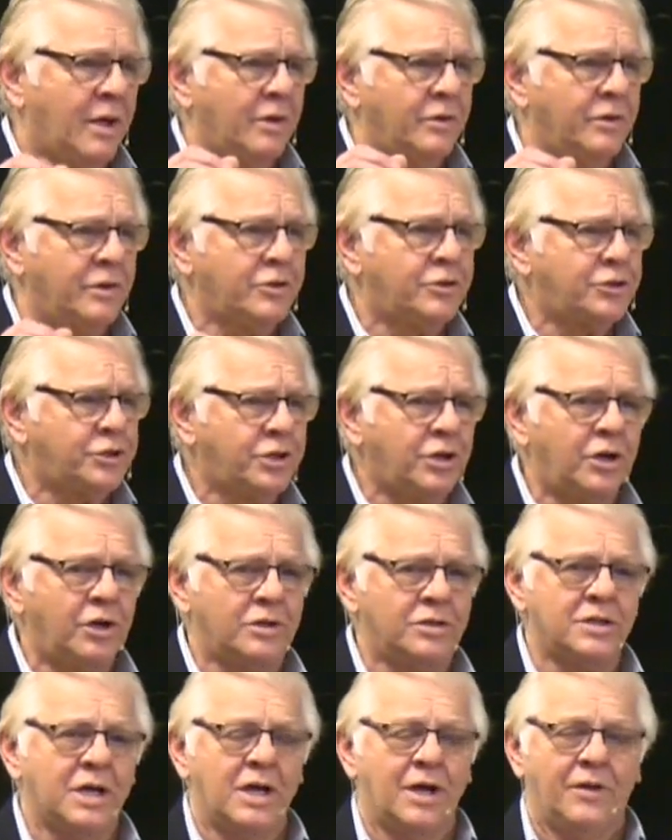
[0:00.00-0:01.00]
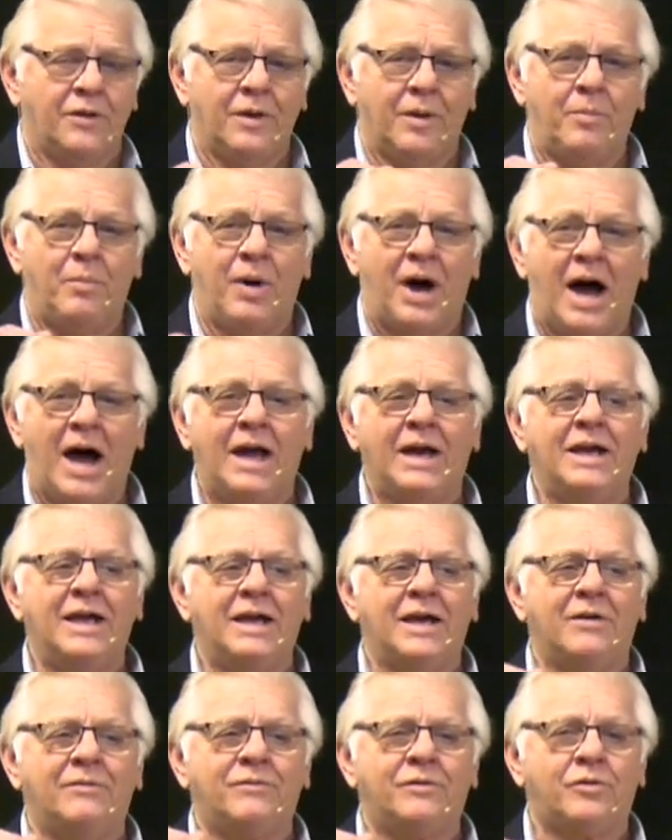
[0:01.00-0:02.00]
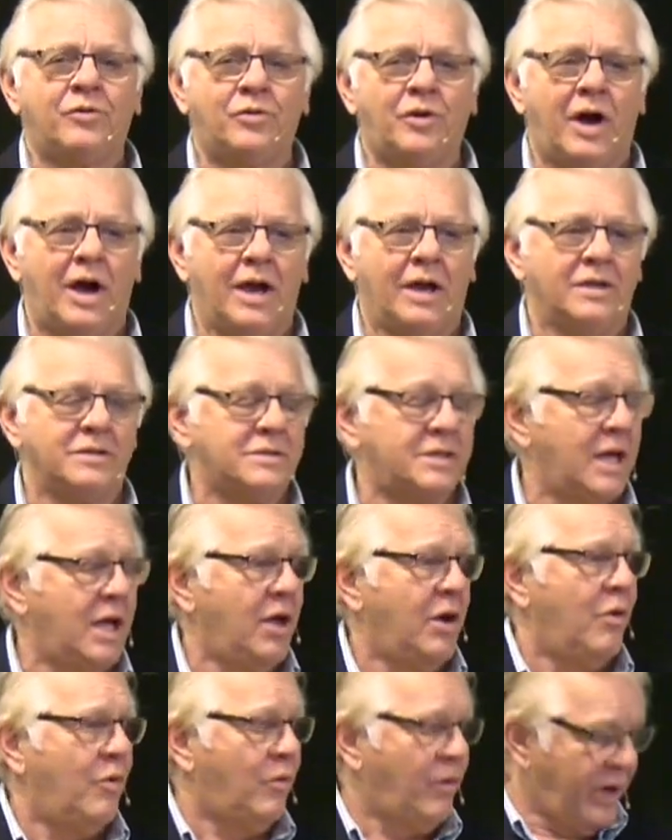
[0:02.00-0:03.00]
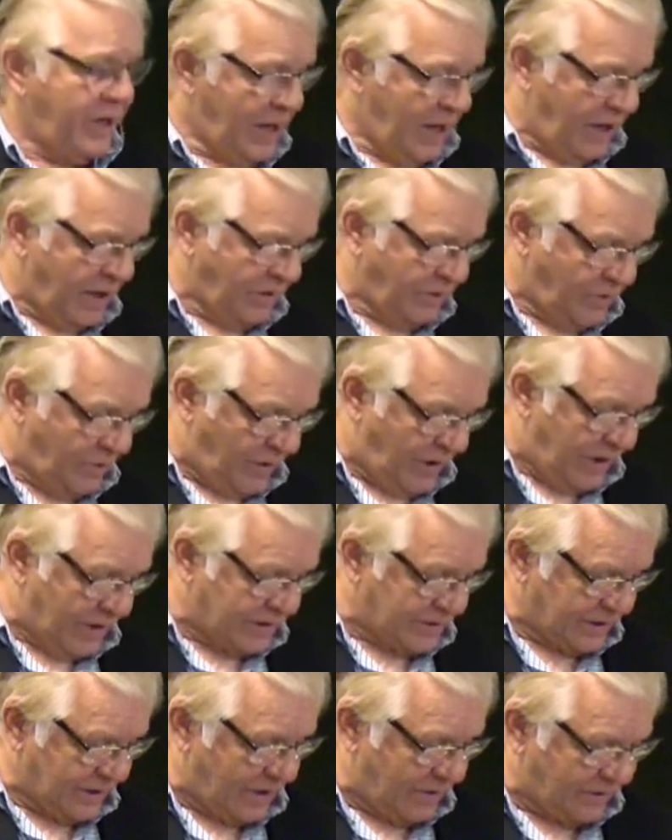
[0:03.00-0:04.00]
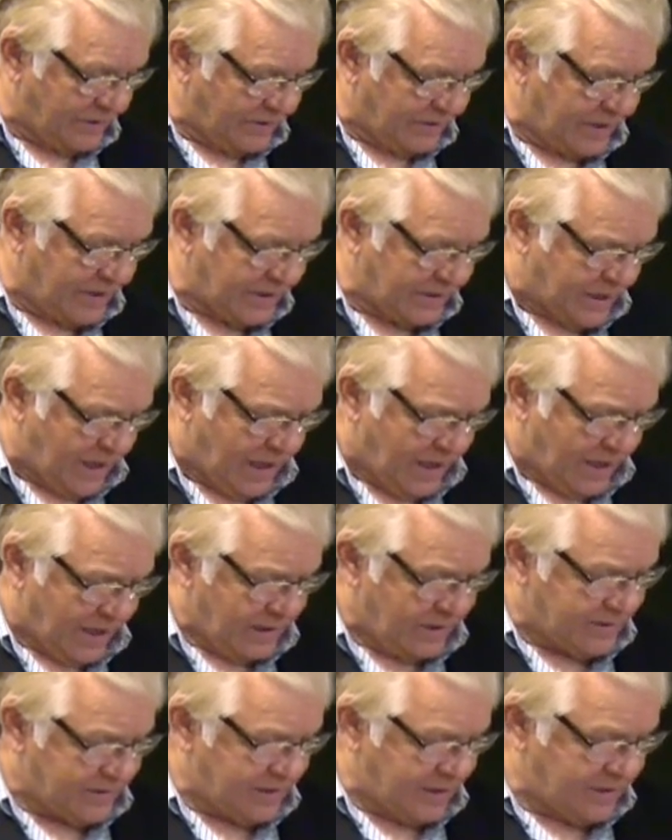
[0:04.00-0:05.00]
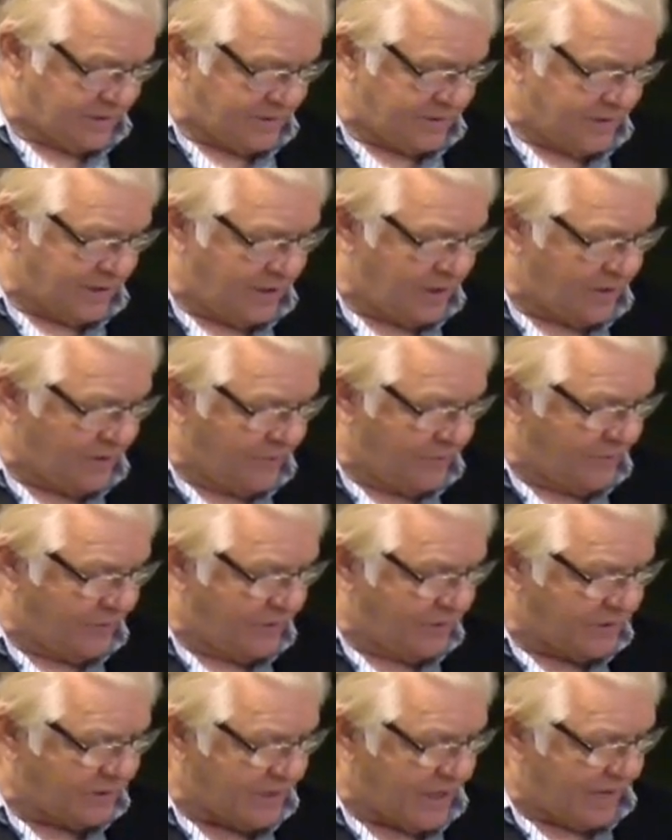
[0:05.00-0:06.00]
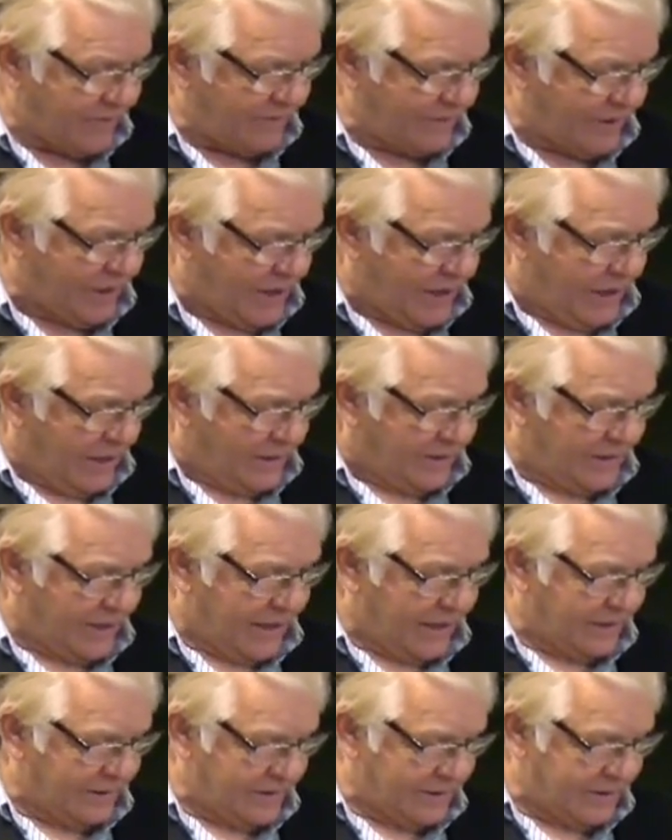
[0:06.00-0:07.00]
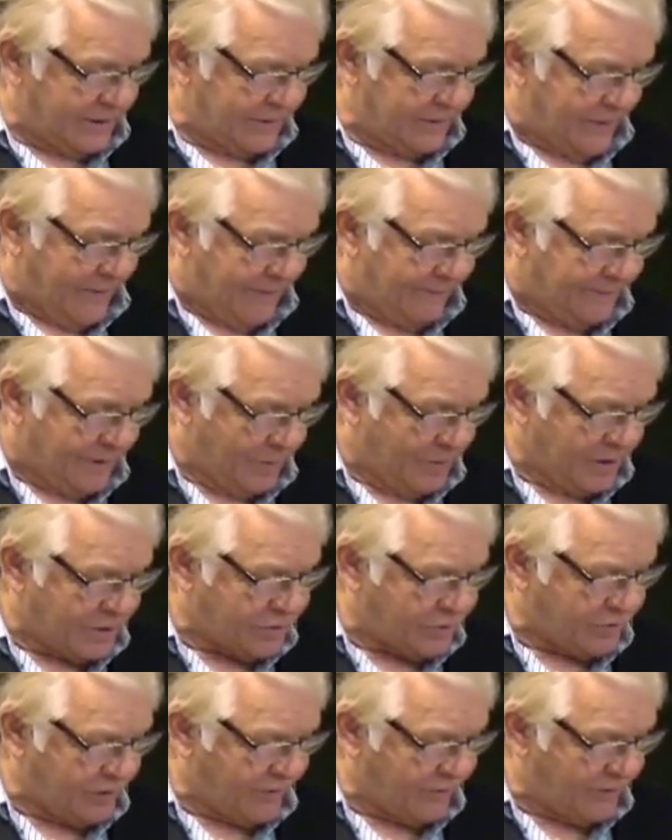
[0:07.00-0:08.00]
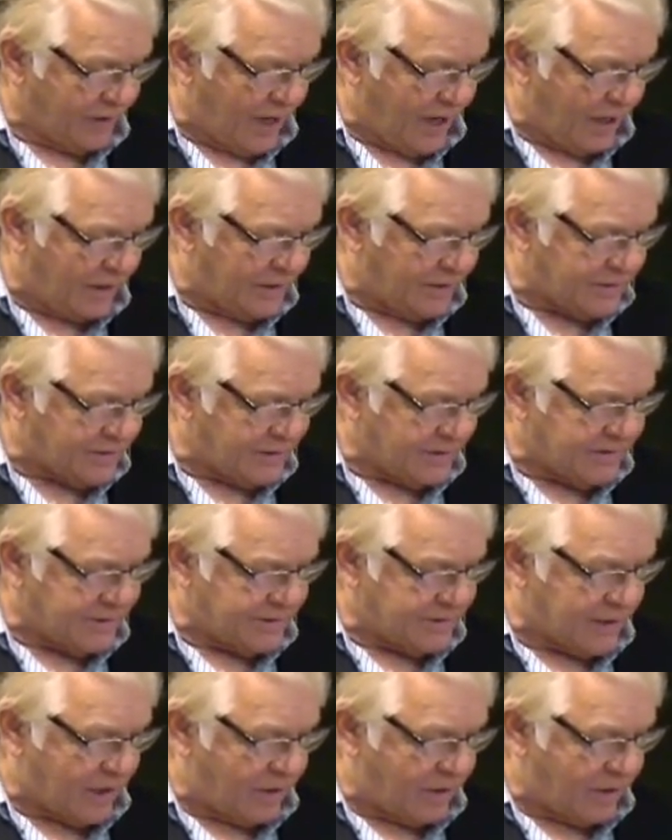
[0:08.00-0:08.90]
The church, the body of Christ. We are the ones. Now it says here in verse 7 that the mystery of lawlessness is